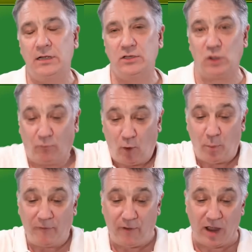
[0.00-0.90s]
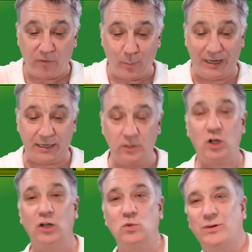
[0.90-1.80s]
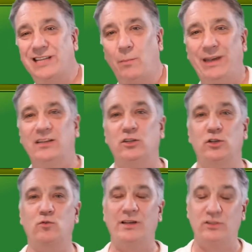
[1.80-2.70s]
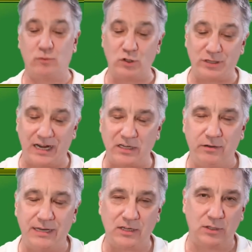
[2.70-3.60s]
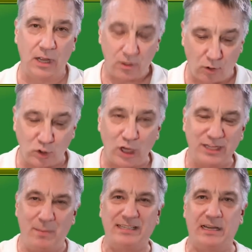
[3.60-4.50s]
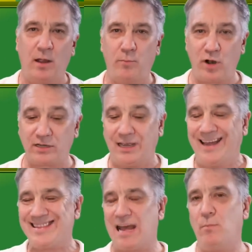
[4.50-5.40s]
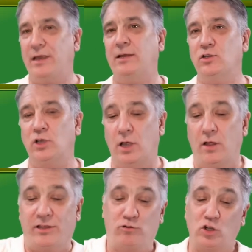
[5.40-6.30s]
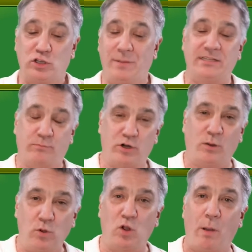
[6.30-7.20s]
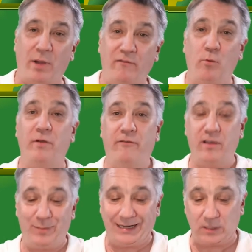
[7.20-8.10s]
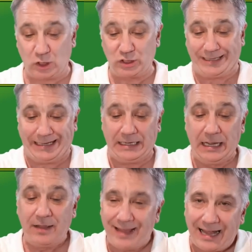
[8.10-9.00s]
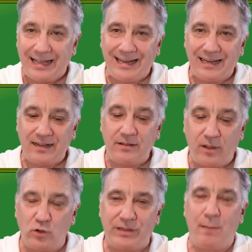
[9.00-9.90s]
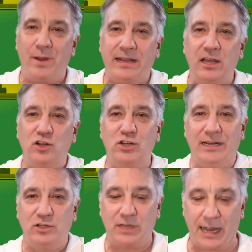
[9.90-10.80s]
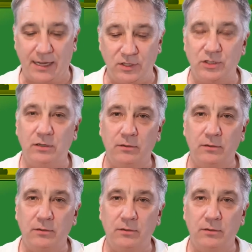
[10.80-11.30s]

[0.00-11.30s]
So $4.5 billion, what does that mean to the gross domestic product? That means the gross domestic product will go up by $4.5 billion the year that money changes hands.